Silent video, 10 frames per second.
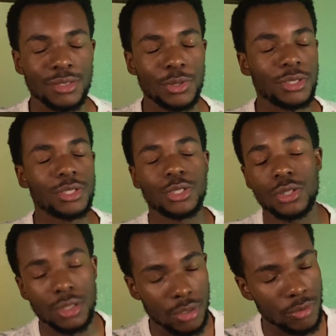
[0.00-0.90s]
which you
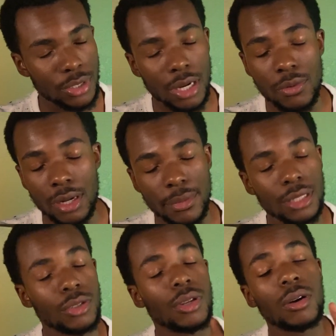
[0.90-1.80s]
shouldn't. Which I
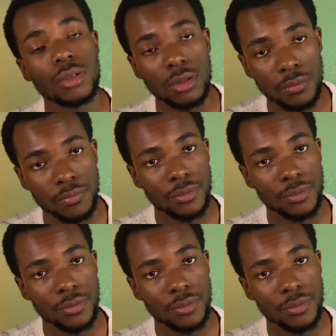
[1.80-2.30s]
recommend you don't do.